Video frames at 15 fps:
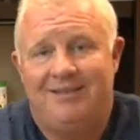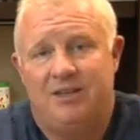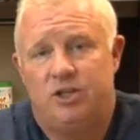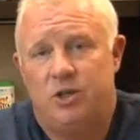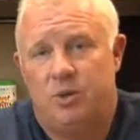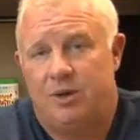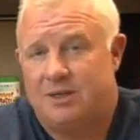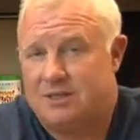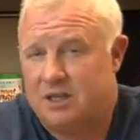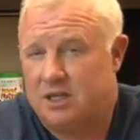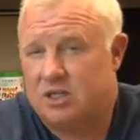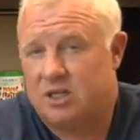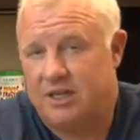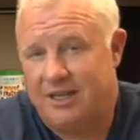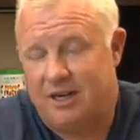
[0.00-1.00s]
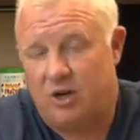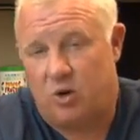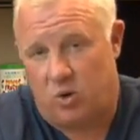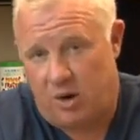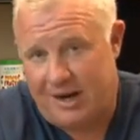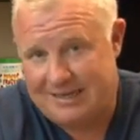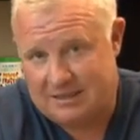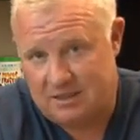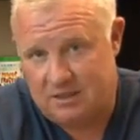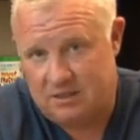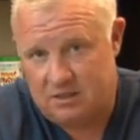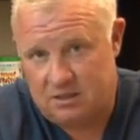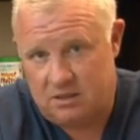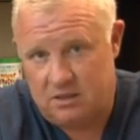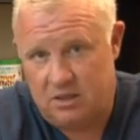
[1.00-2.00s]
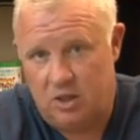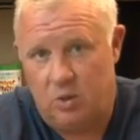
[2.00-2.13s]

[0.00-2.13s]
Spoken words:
that you are essentially in a crisis.